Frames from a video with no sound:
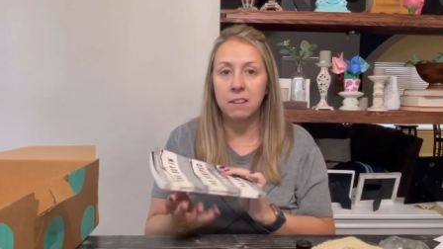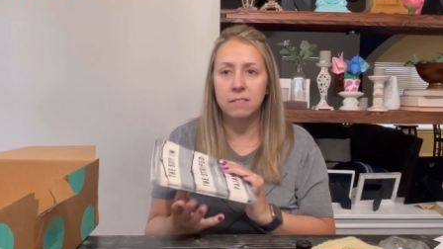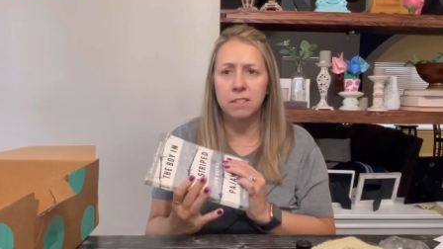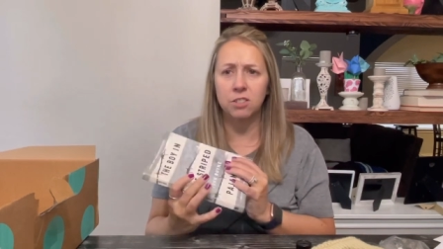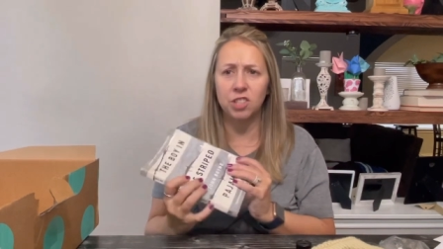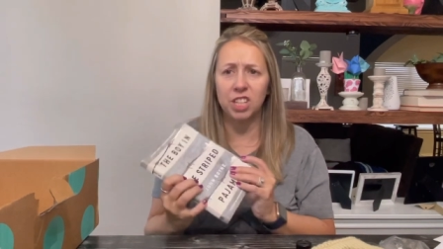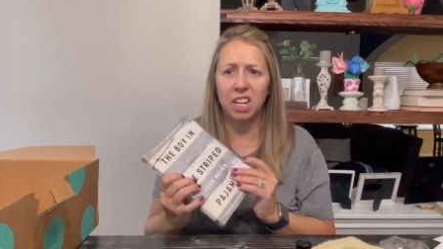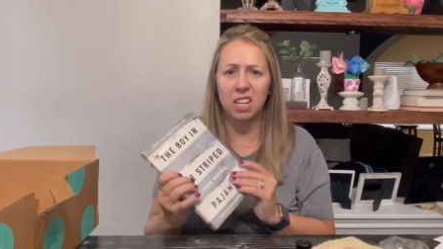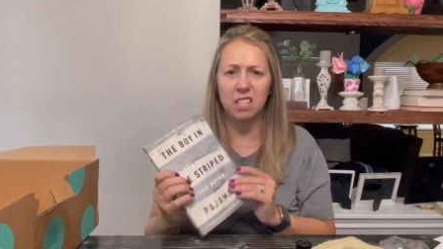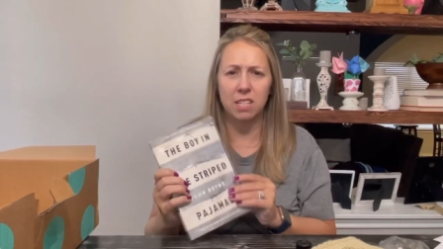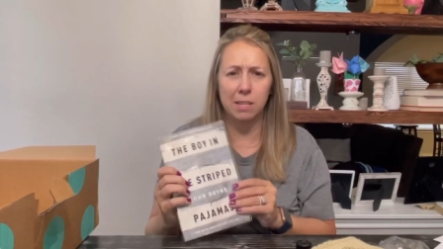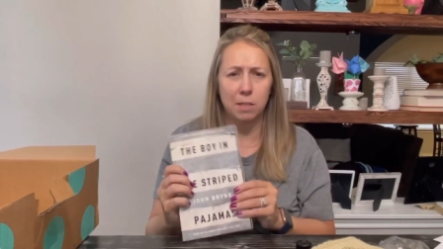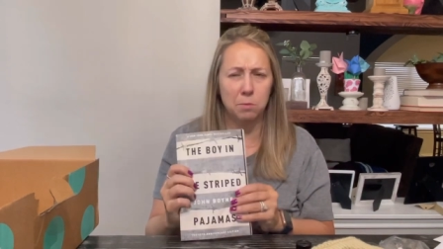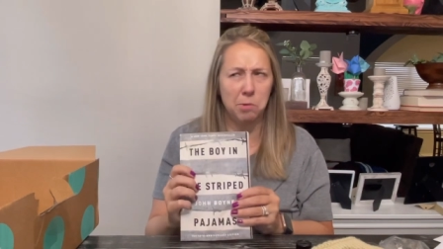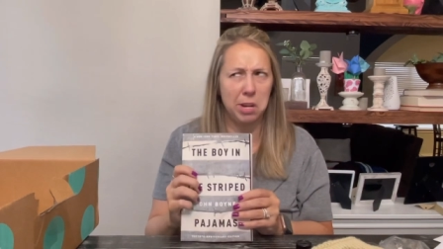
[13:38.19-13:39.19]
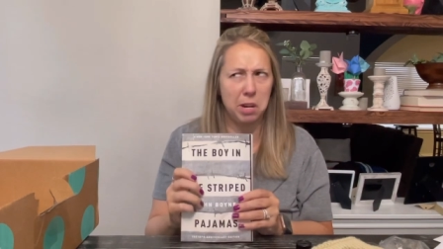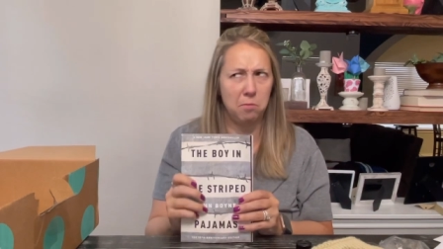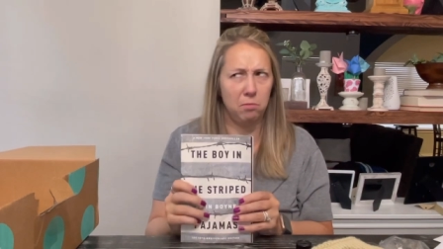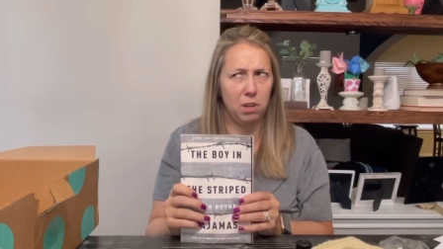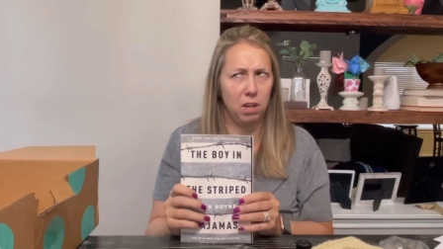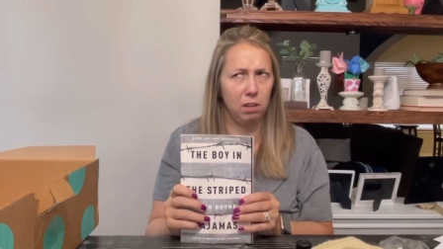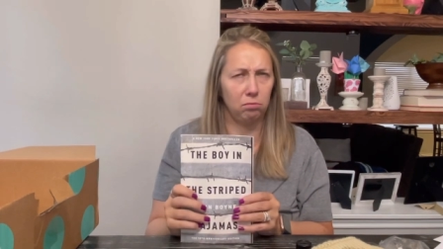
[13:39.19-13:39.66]
And then she kind of tells me, and I'm
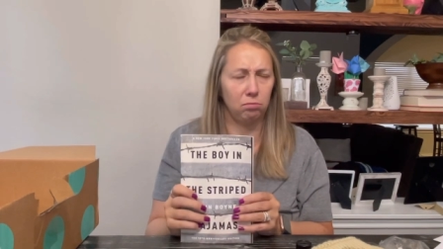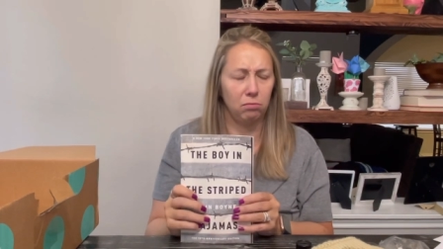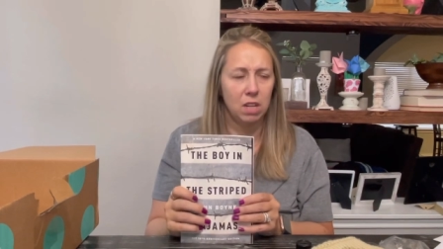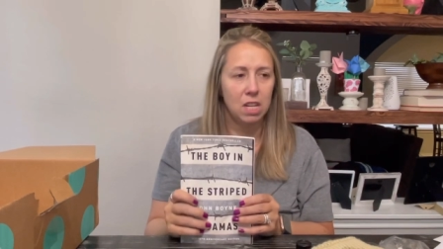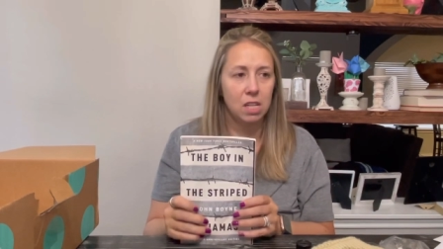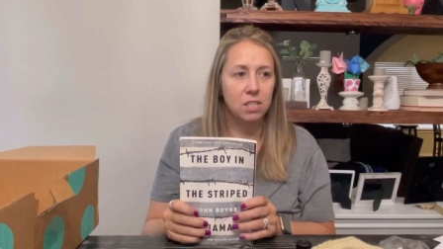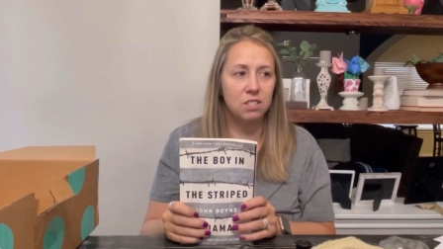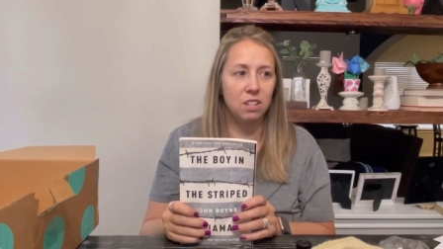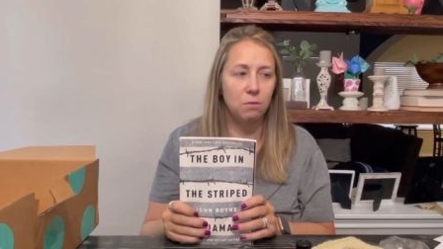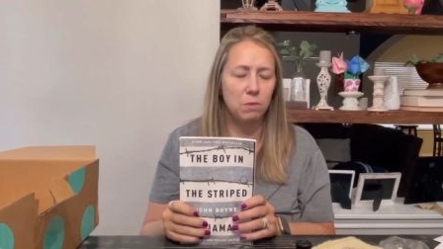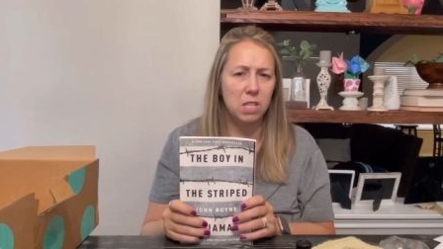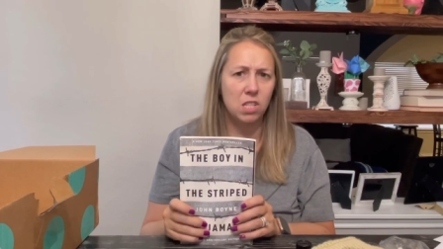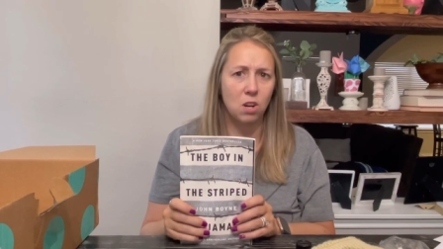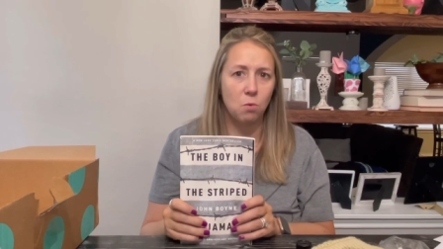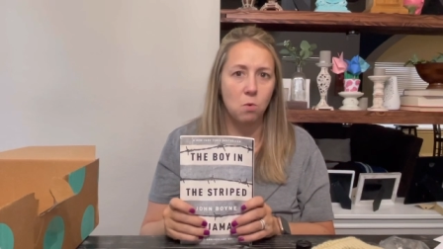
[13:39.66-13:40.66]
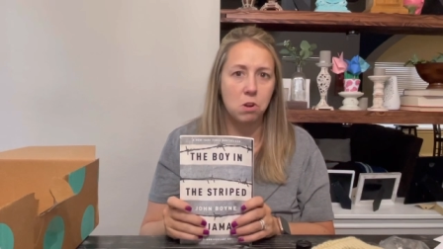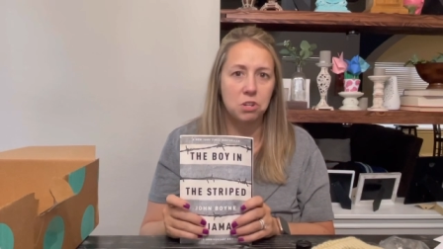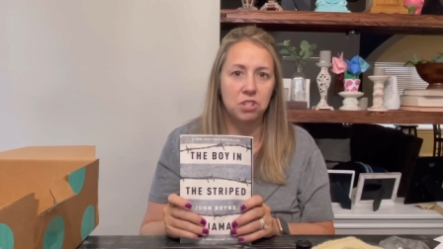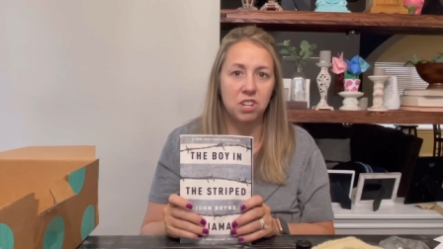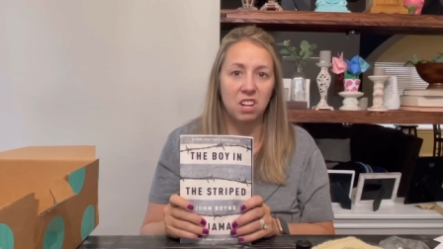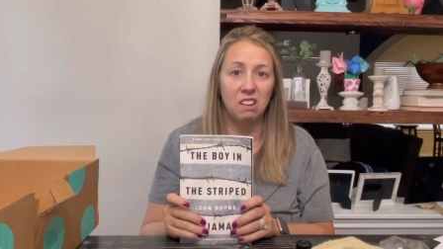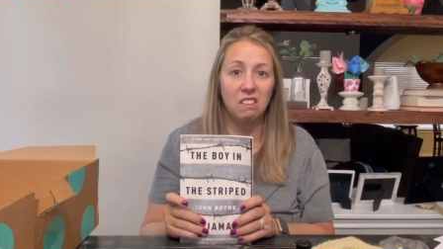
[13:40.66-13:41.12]
like, so then we start
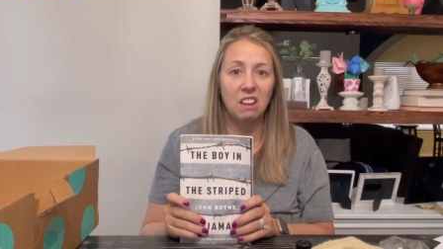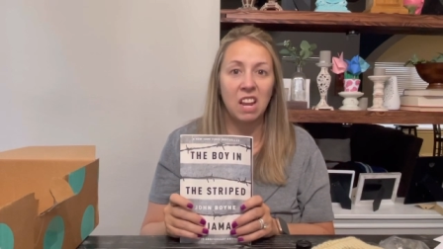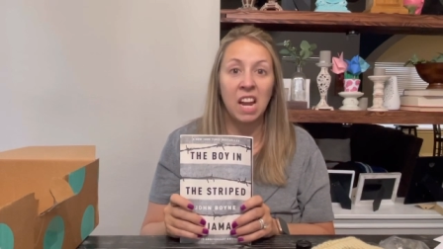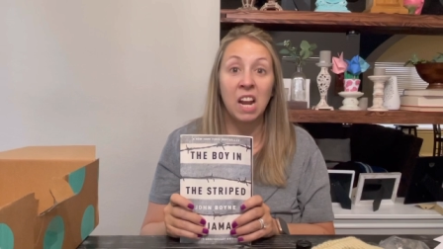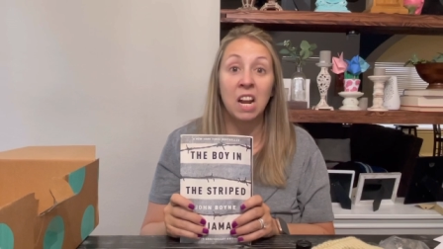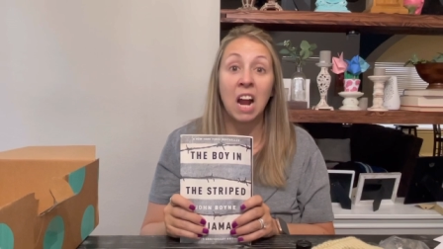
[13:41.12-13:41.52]
watching it at the end.